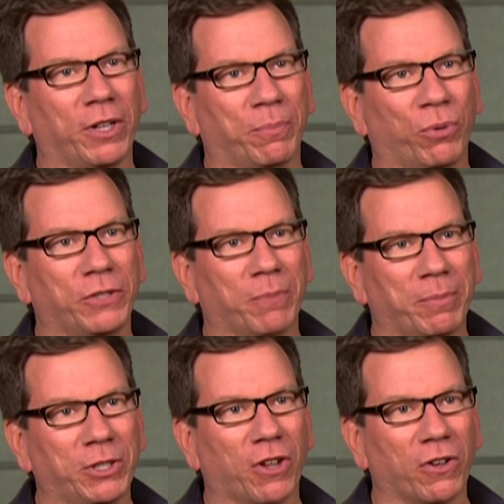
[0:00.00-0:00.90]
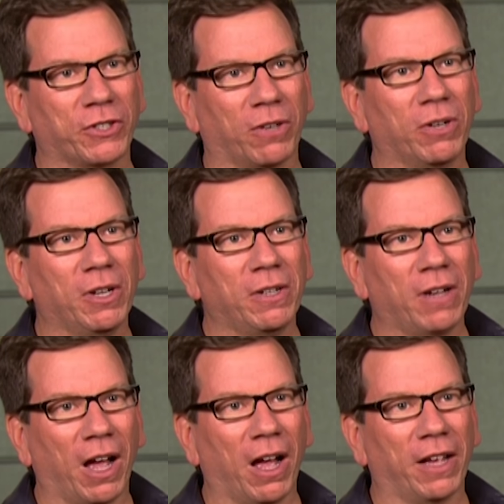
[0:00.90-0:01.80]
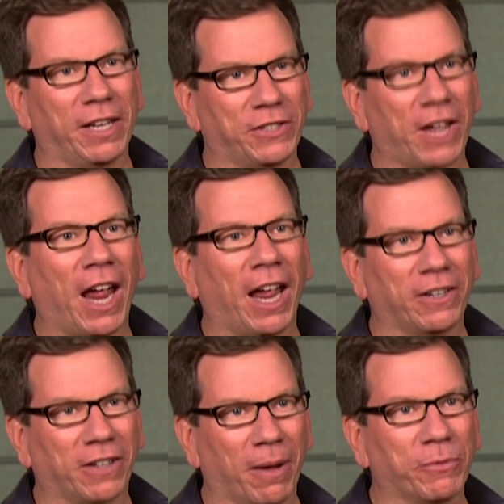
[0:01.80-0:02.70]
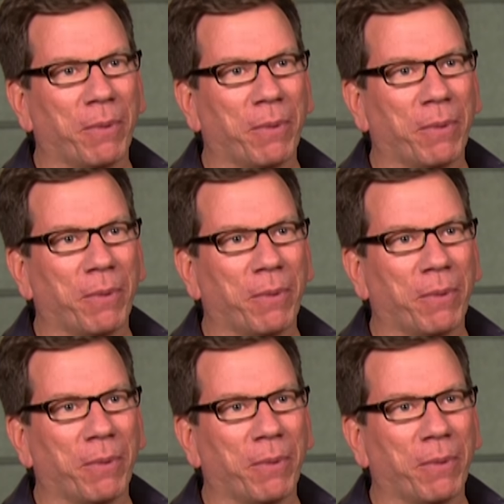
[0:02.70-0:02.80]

of the priest mummies also, his hand comes